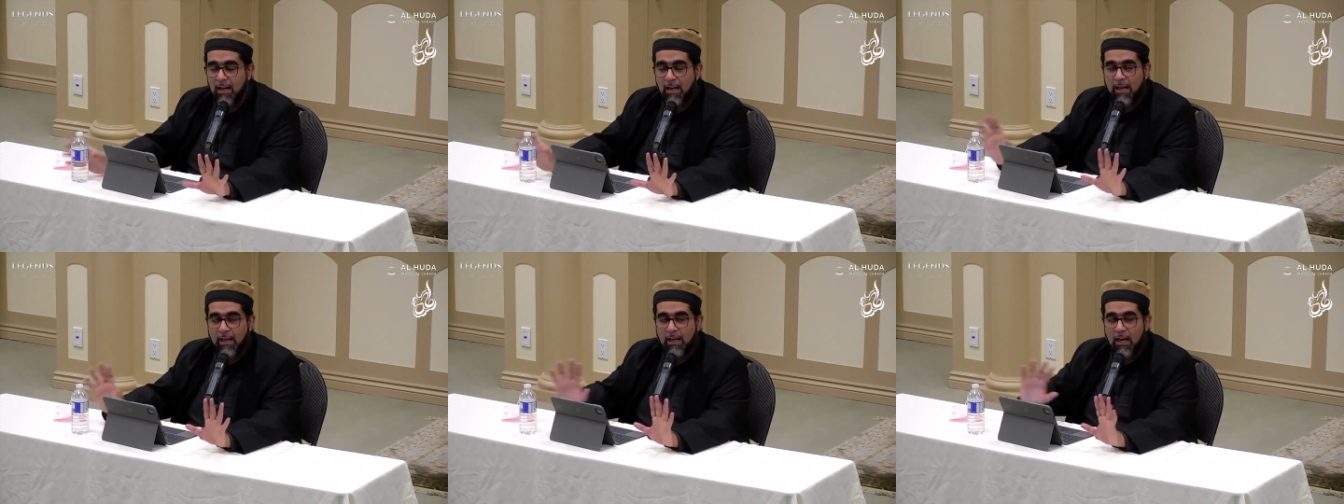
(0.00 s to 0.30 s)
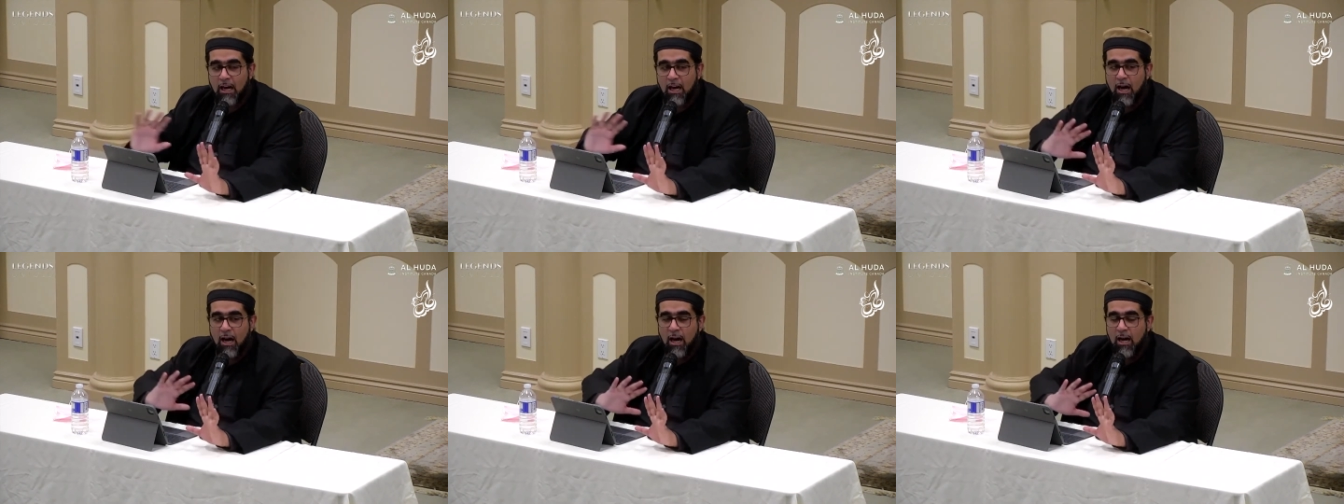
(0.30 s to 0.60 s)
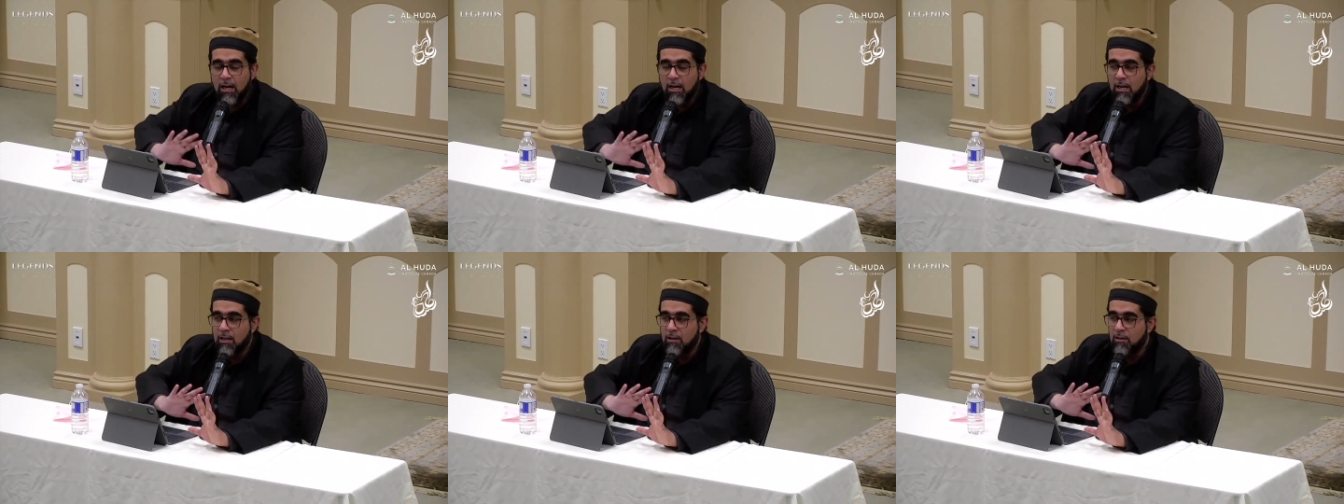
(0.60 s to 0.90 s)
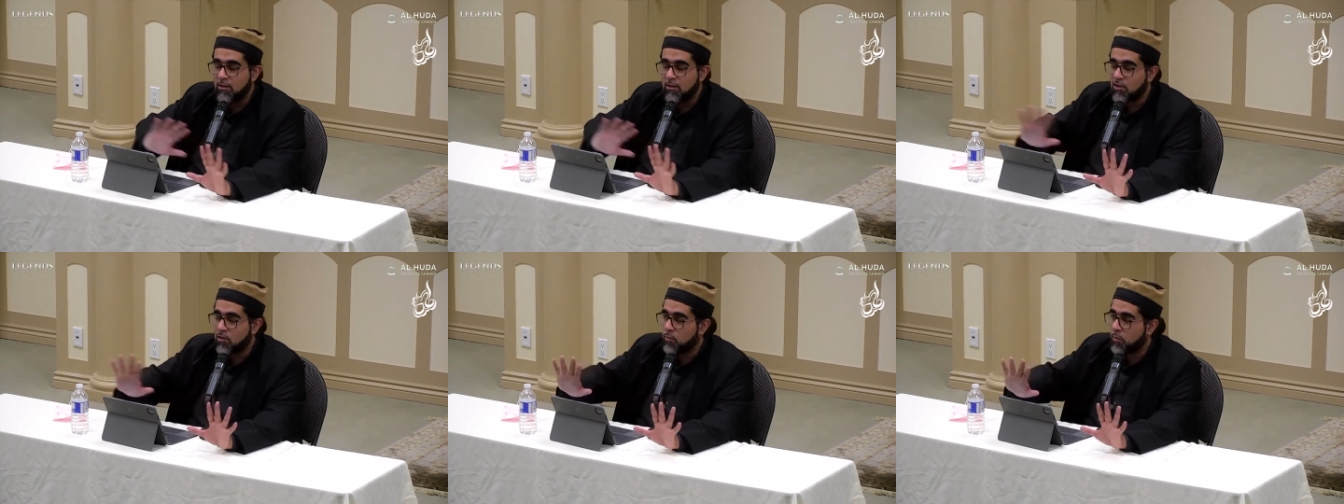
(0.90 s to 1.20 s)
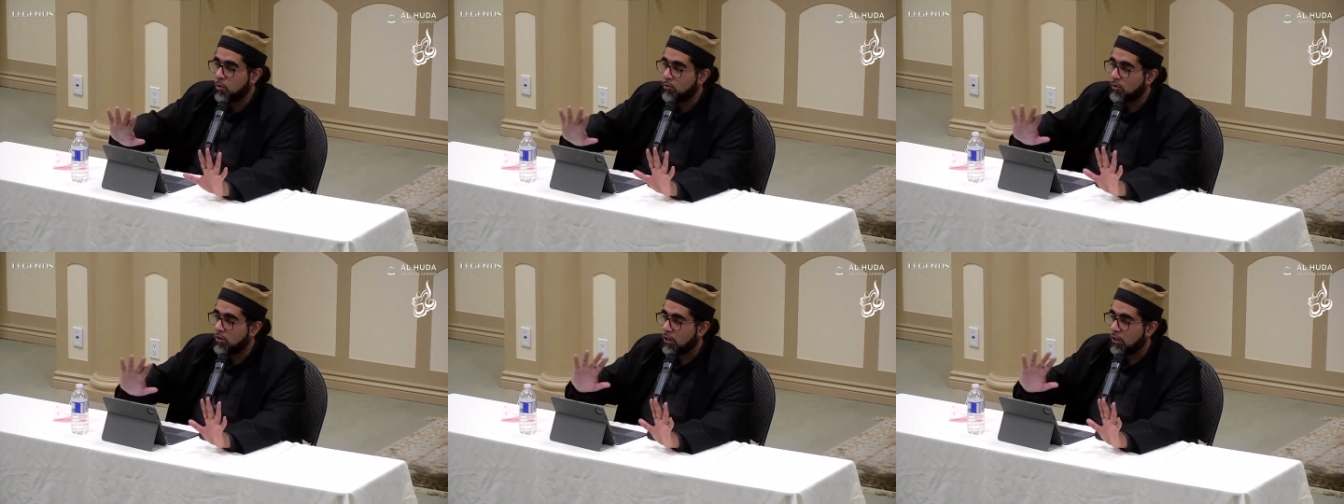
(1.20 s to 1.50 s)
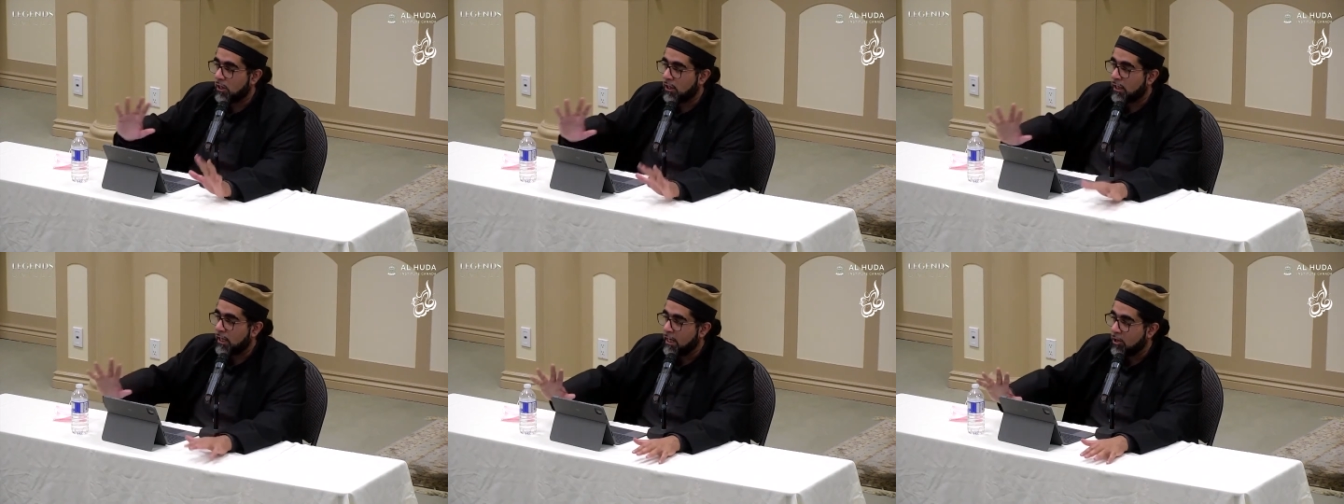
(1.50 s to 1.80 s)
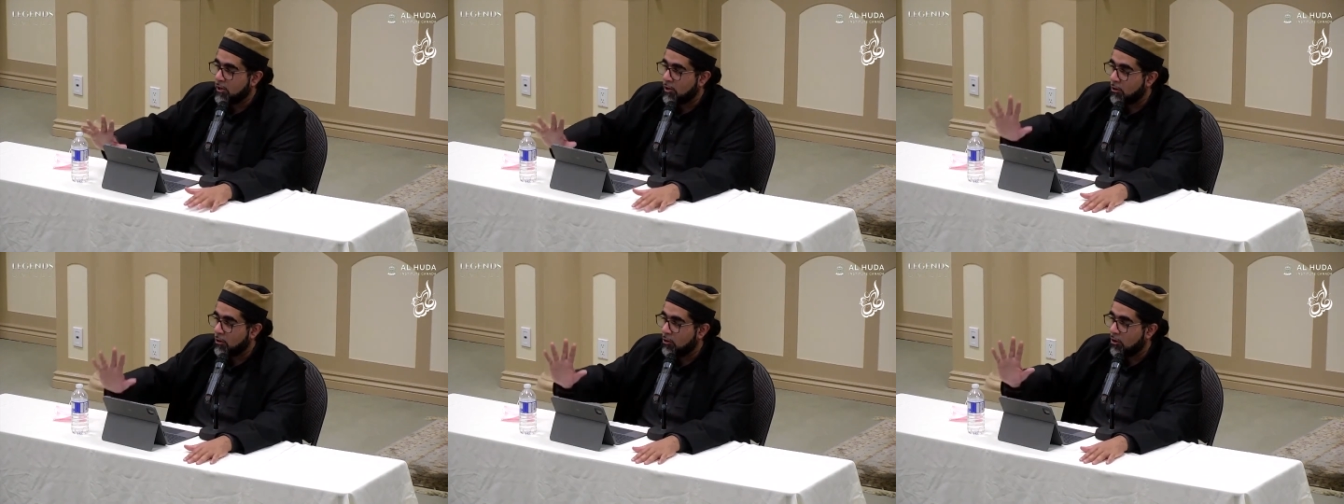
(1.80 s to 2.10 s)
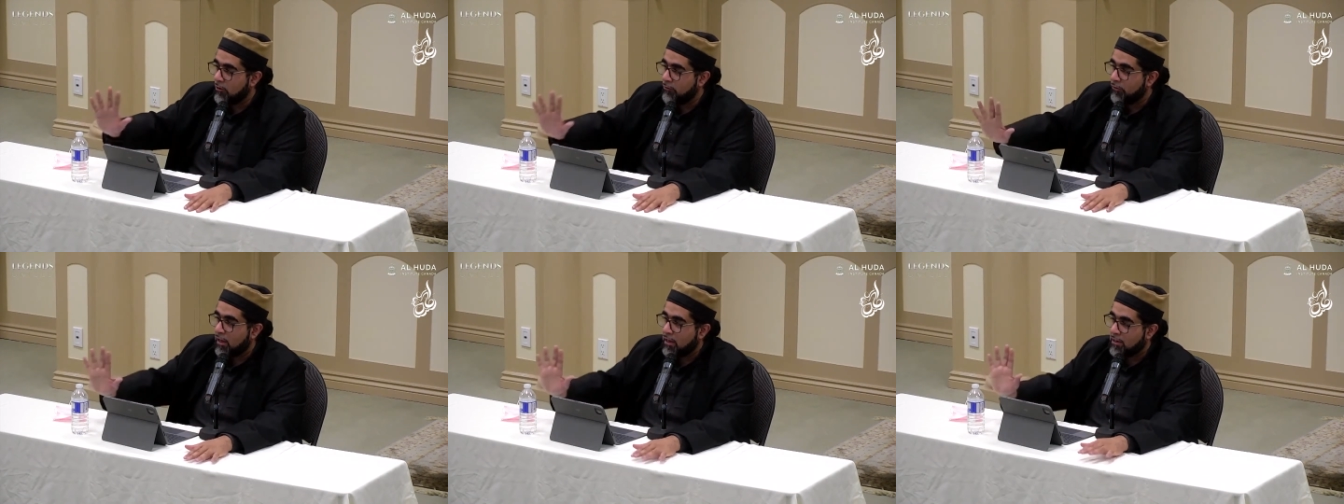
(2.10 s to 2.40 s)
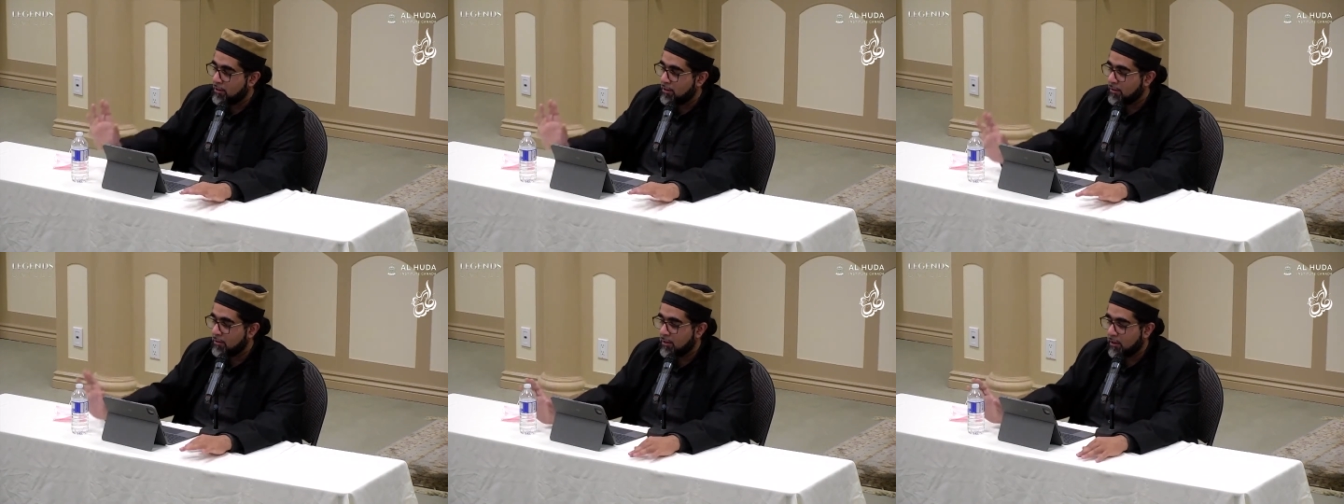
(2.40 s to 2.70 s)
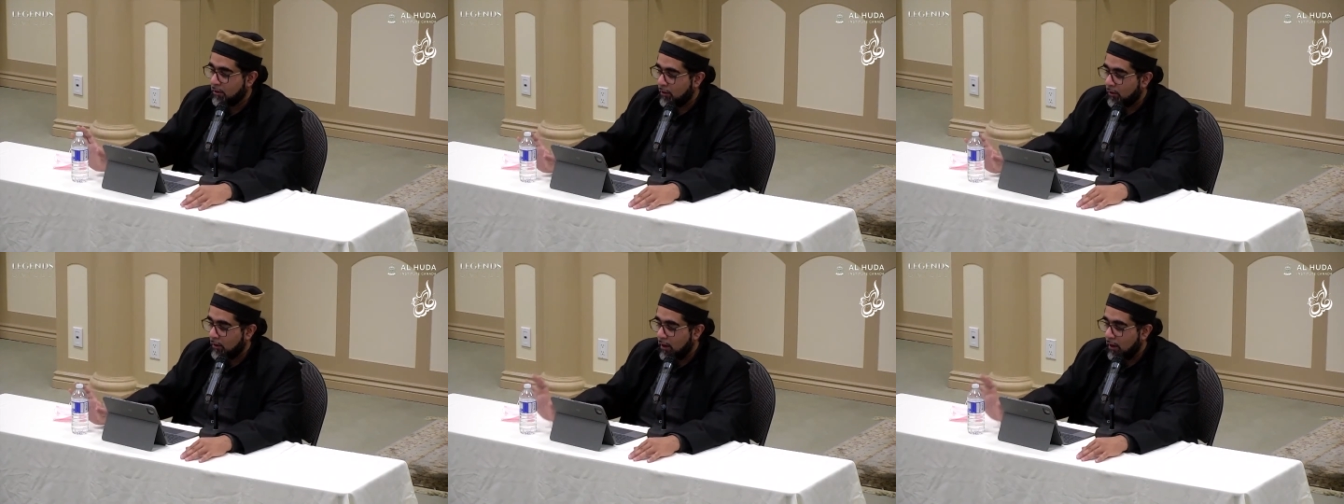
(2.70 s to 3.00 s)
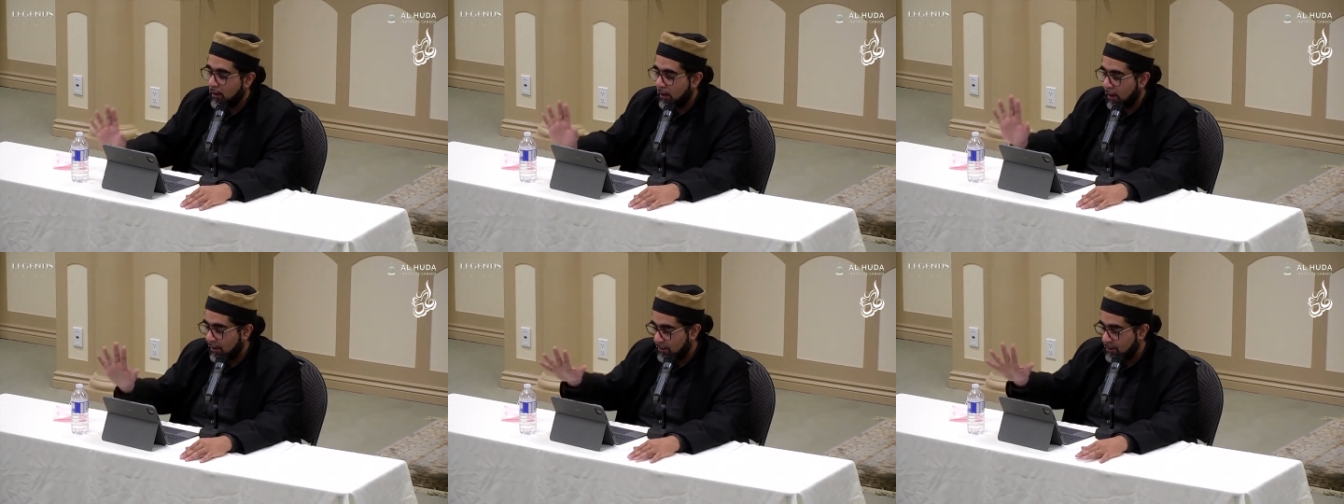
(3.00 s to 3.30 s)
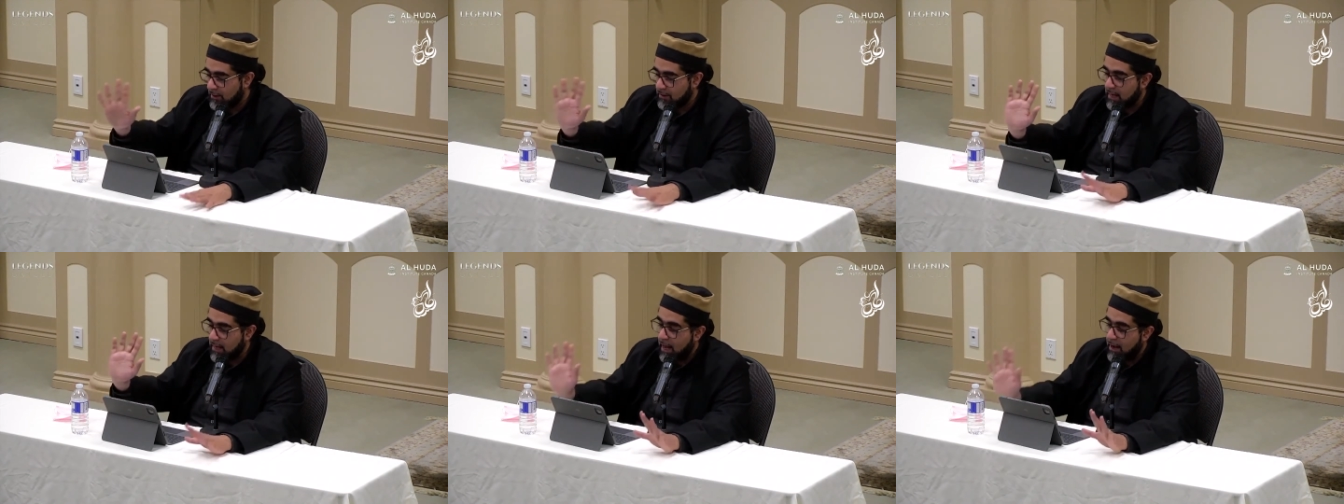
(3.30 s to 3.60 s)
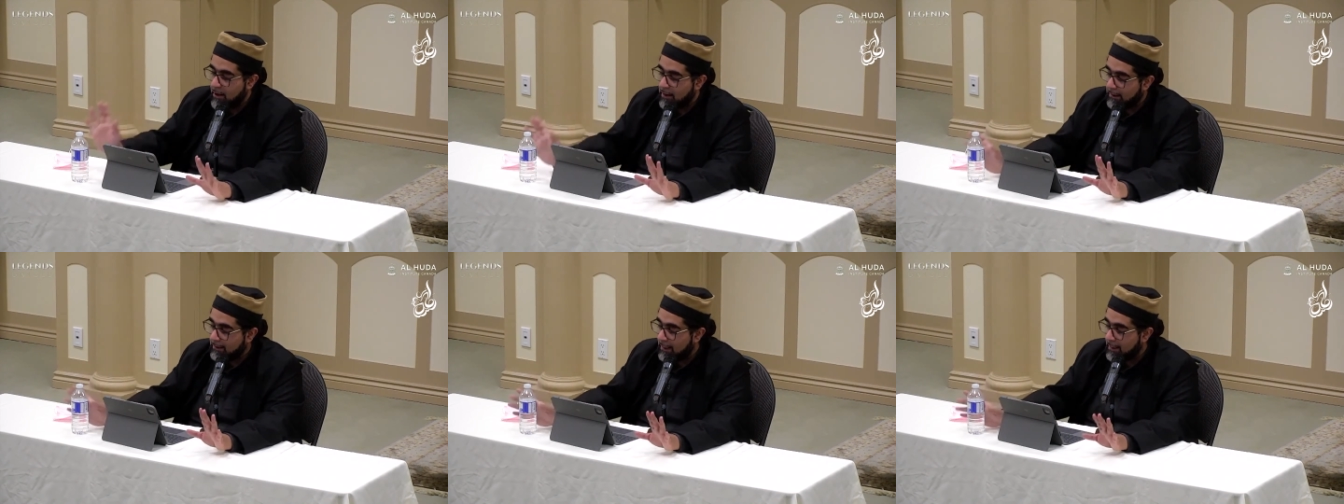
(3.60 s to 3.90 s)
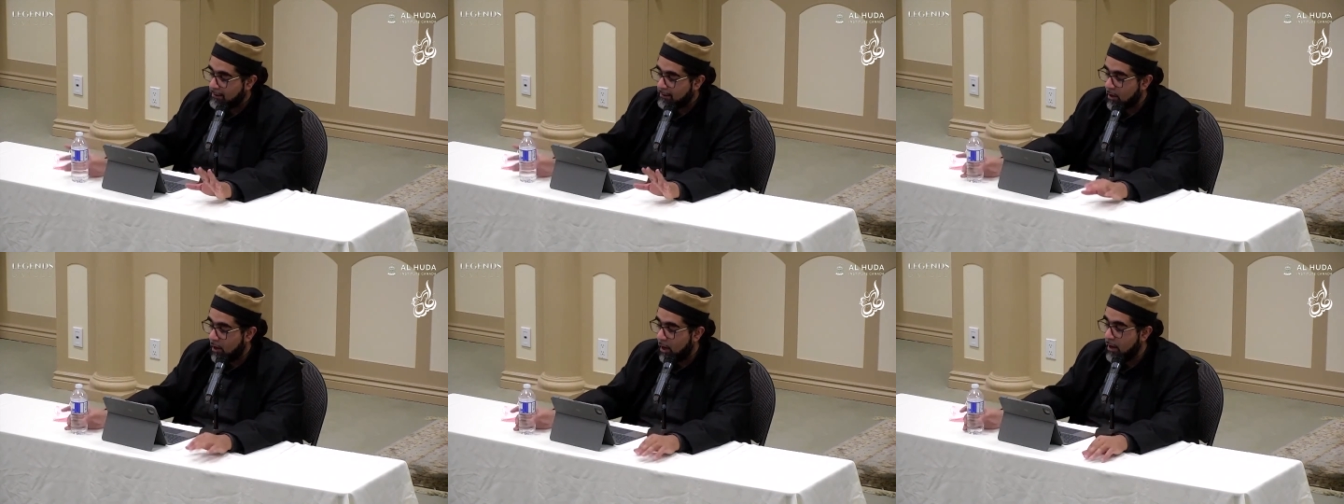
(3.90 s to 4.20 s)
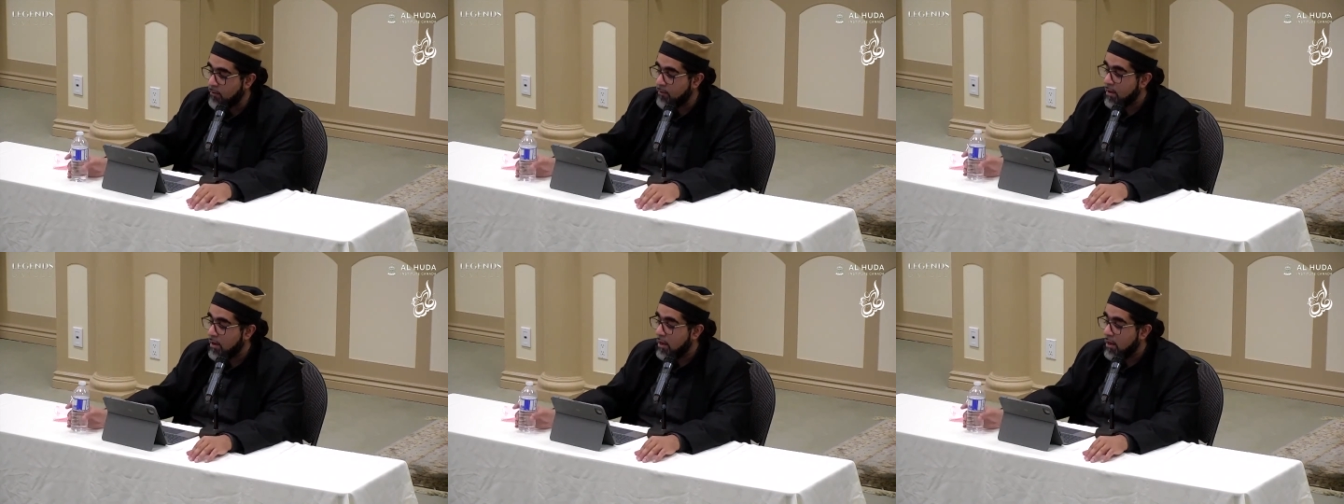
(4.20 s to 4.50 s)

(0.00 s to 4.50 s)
like undisputed leader of Al Jazeera, uh, Al Jazeera at that time.